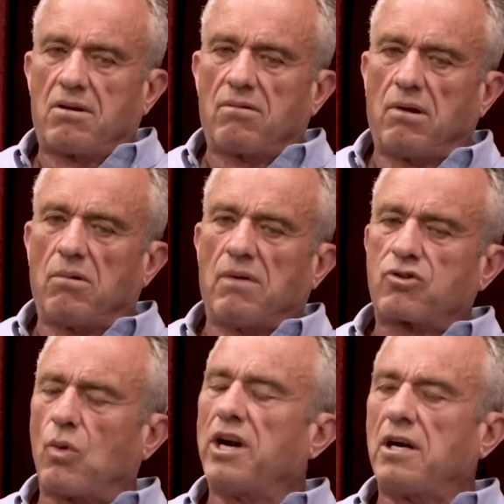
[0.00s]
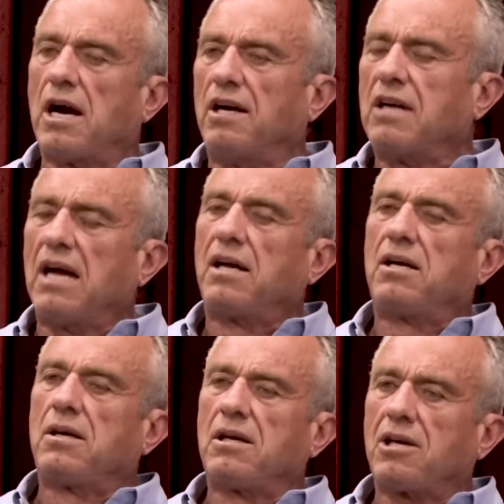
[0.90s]
we have 29 a day
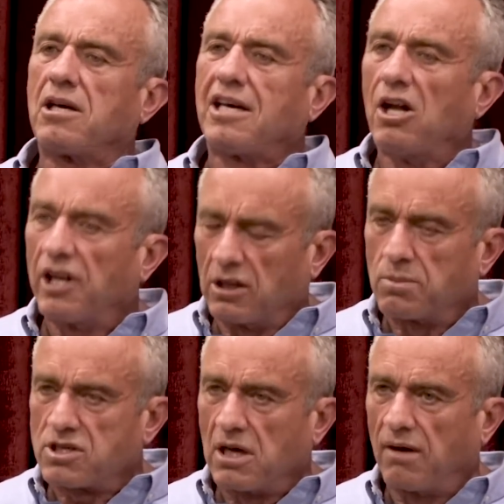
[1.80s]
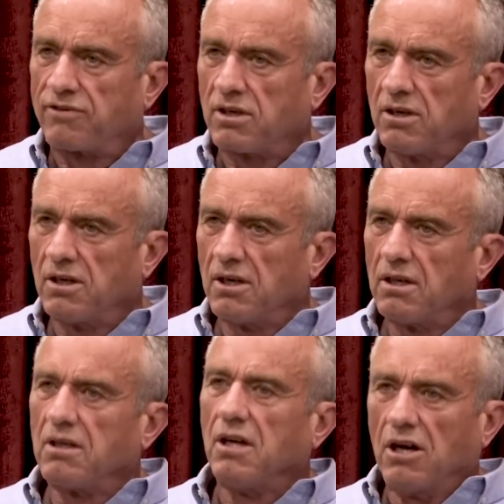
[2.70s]
killing themselves.
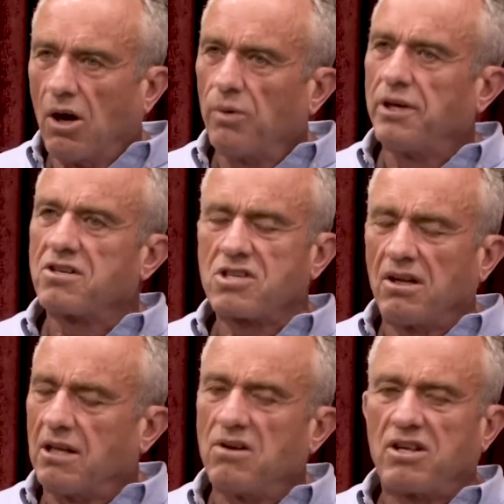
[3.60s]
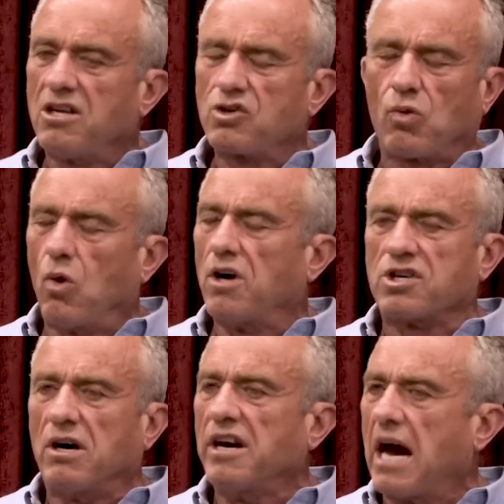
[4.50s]
These wars
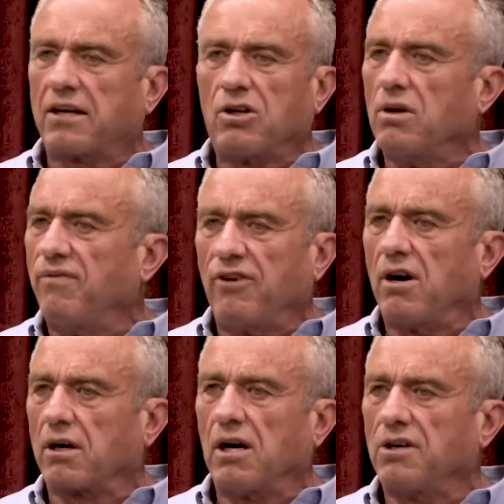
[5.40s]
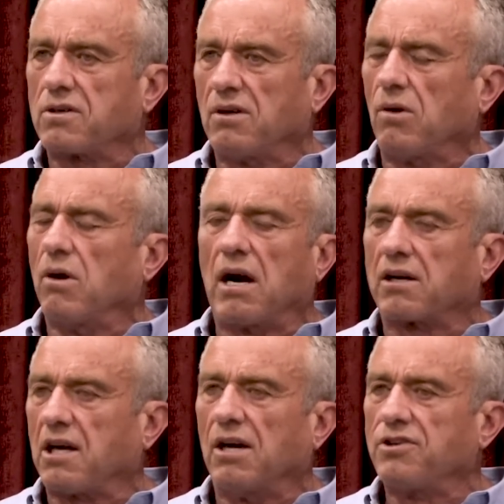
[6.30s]
are not good for our country or our
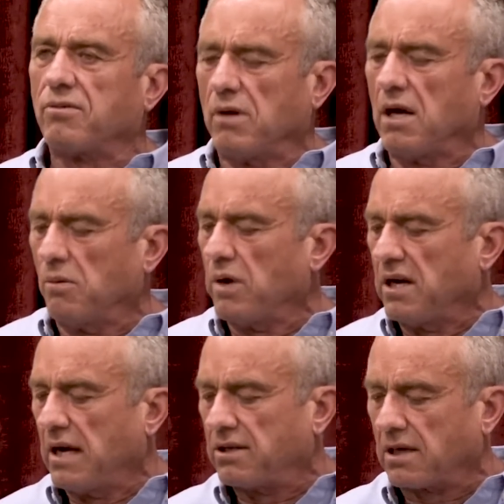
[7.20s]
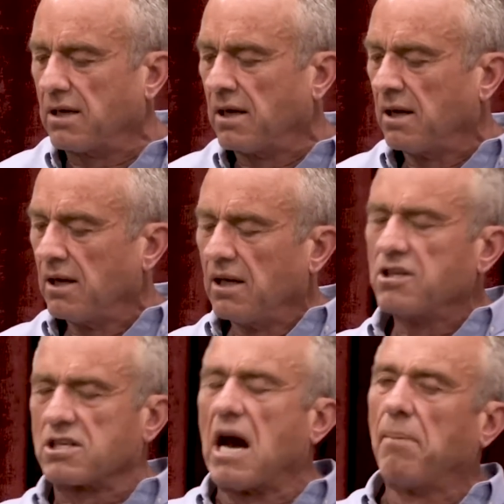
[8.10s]
kids, and we need to
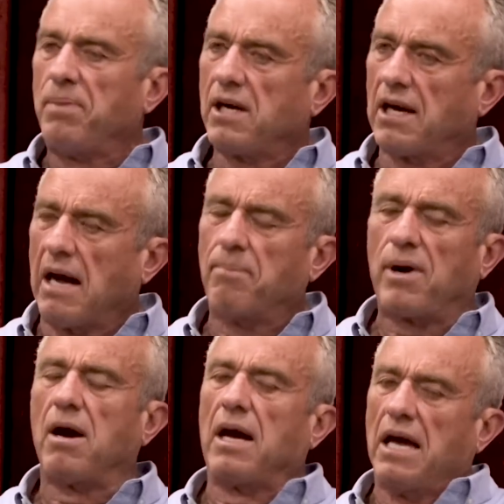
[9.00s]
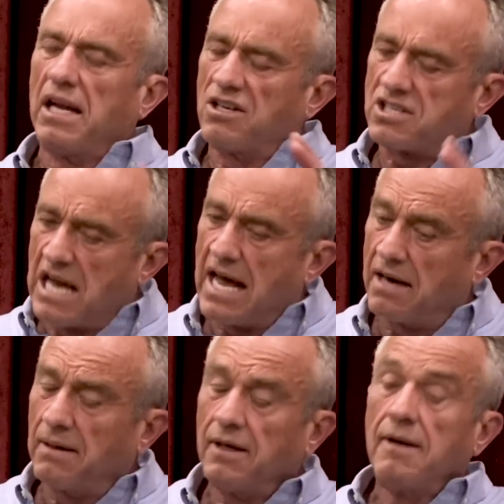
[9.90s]
stop being an empire and instead